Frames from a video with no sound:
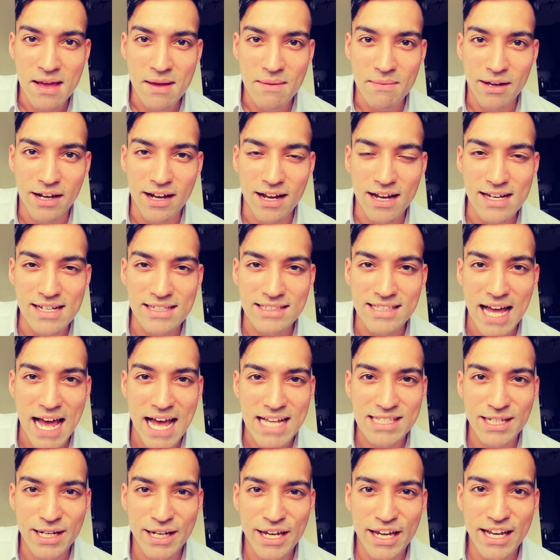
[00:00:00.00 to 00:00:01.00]
Because
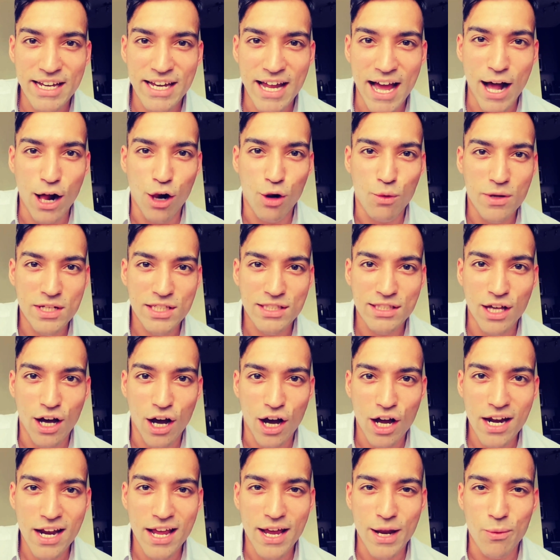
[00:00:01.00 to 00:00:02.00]
as a kid, I always
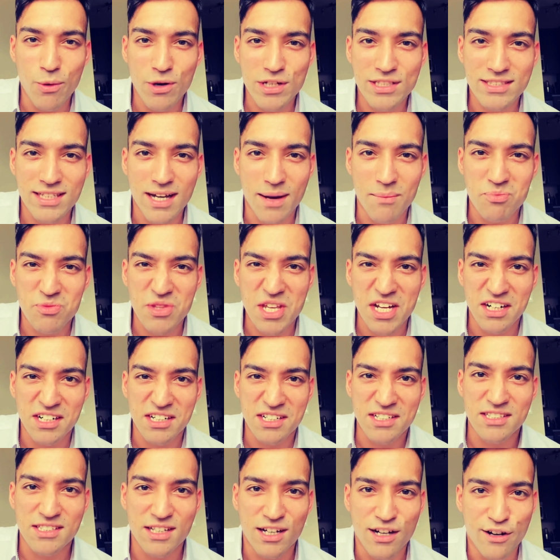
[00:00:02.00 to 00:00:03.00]
thought it was something
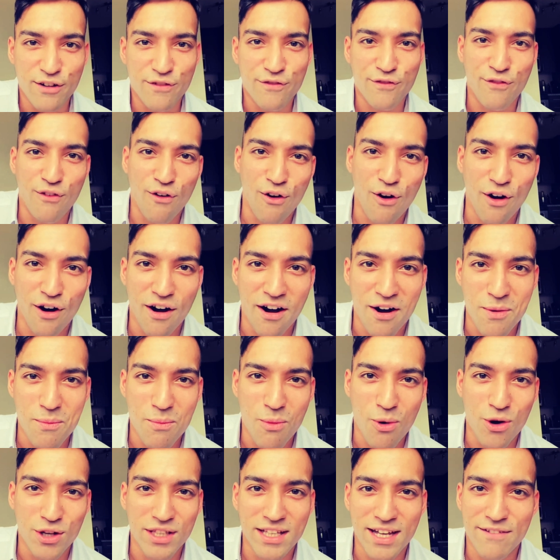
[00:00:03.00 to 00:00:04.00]
reserved for
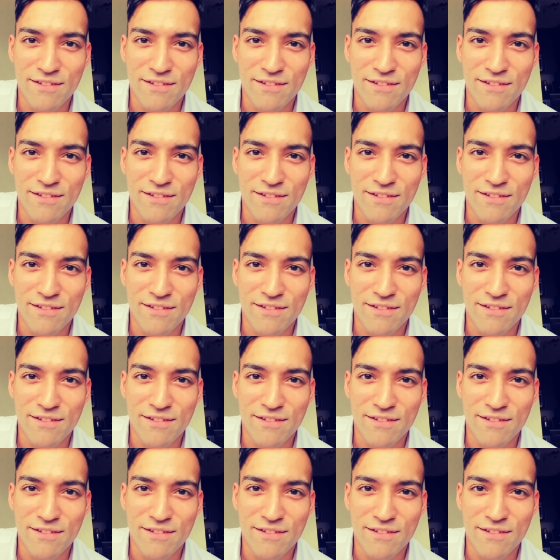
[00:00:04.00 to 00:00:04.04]
more than